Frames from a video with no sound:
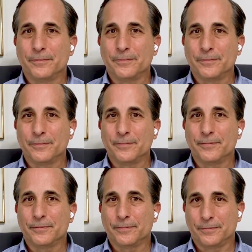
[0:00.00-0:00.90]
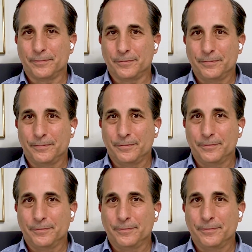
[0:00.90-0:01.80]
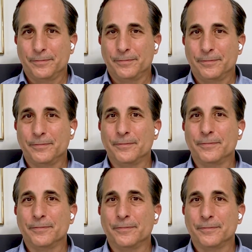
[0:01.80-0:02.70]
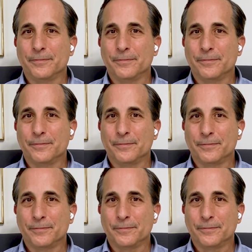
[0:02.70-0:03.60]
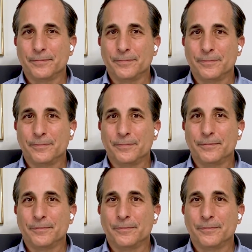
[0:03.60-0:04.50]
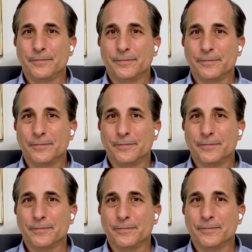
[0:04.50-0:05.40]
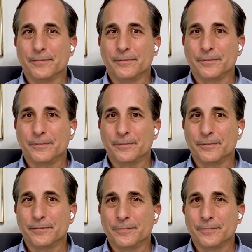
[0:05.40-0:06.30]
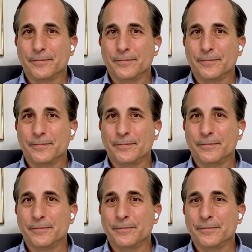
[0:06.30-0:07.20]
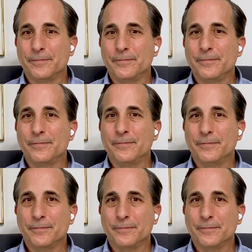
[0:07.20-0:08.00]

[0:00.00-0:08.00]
This person isn't speaking.